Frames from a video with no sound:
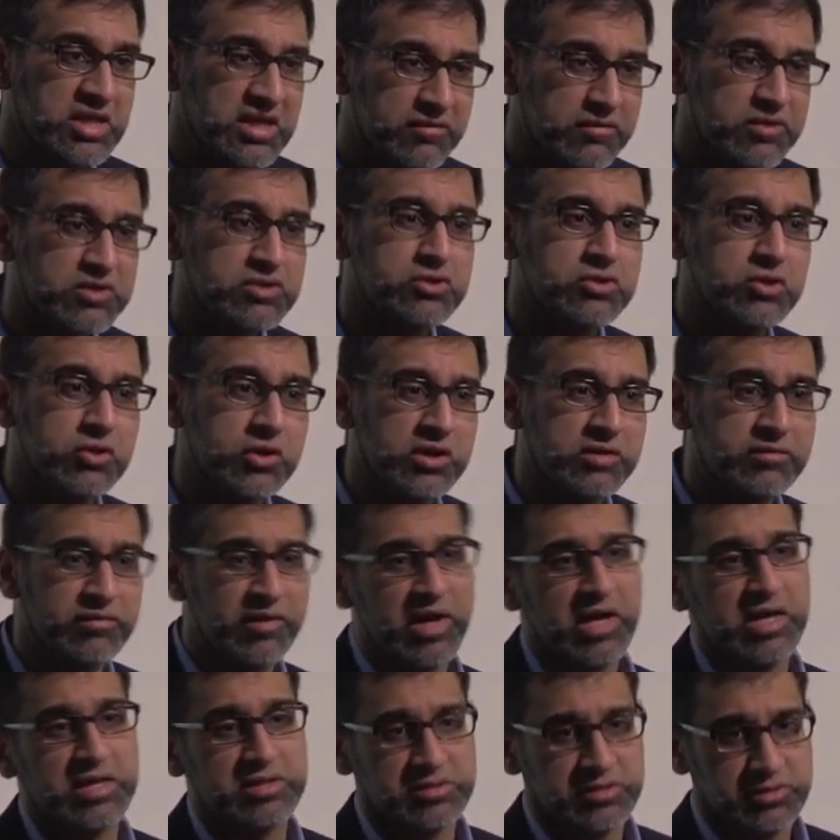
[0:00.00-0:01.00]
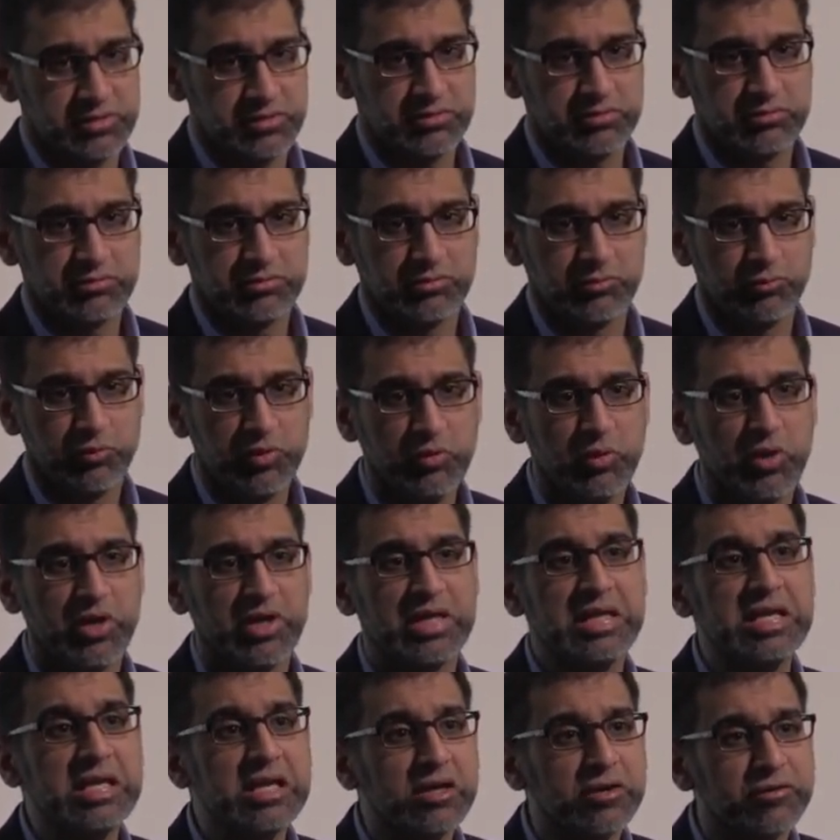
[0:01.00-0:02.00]
give us your advice. We
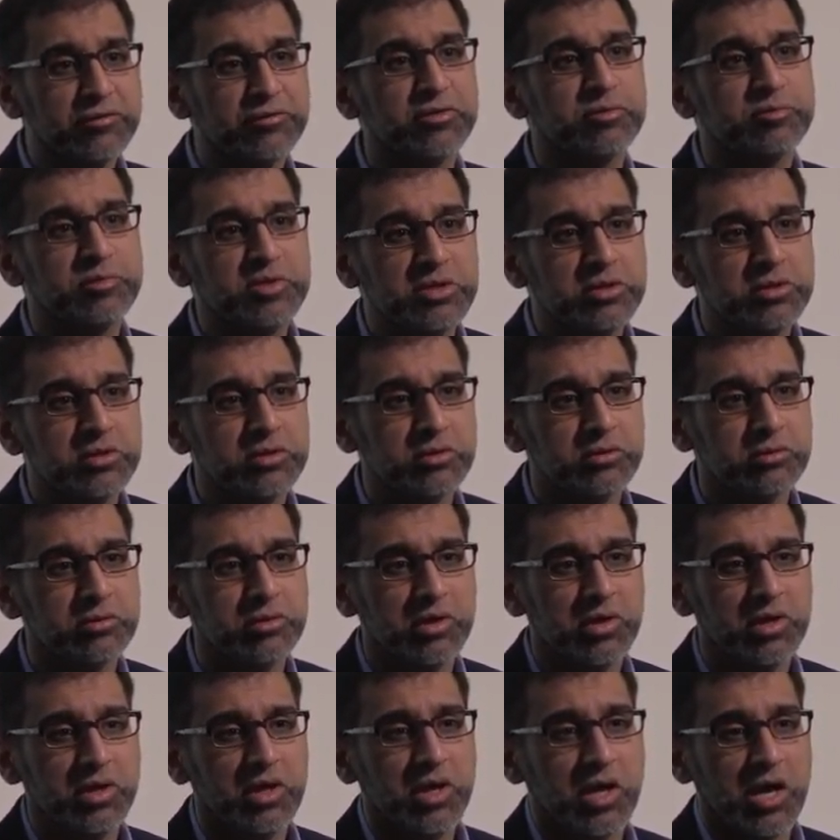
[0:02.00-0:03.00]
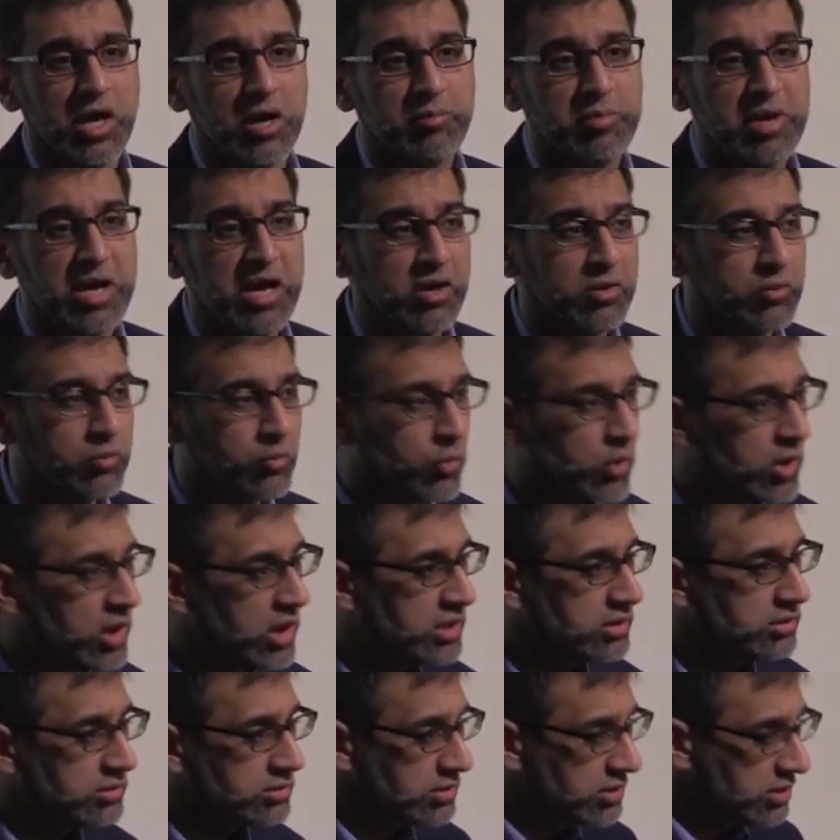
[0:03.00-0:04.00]
want to hear from you about
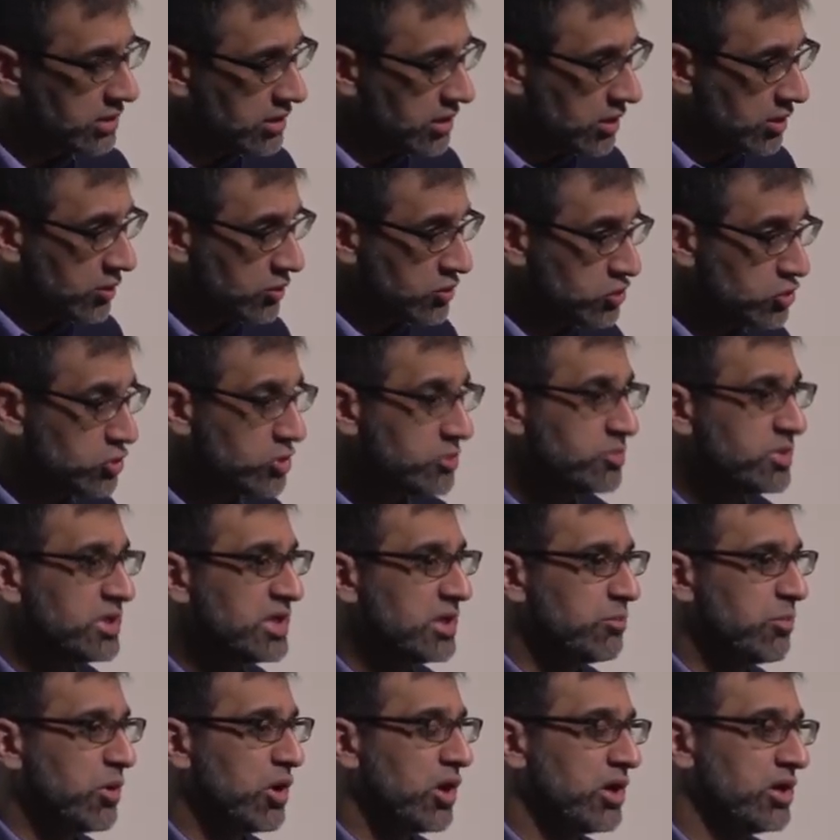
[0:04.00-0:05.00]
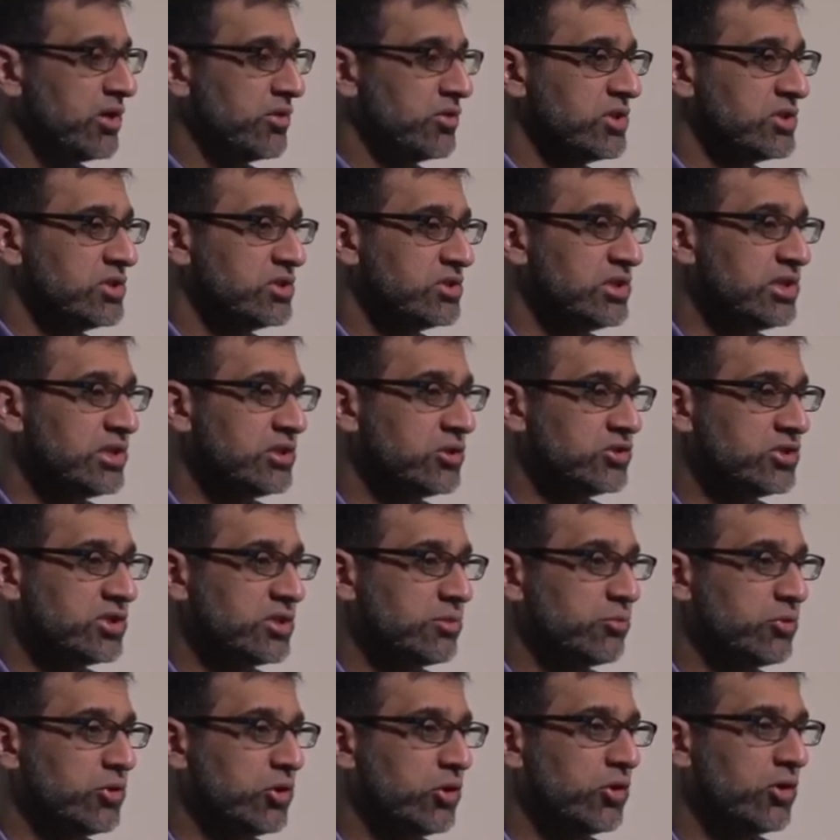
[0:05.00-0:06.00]
what should be a part of this
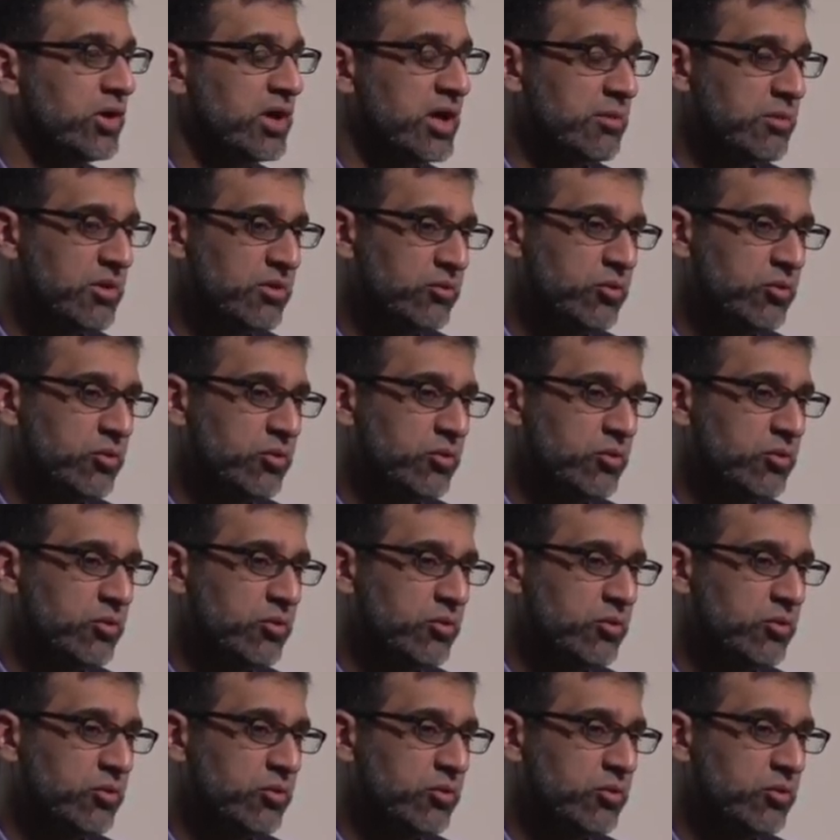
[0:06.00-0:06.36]
leadership program,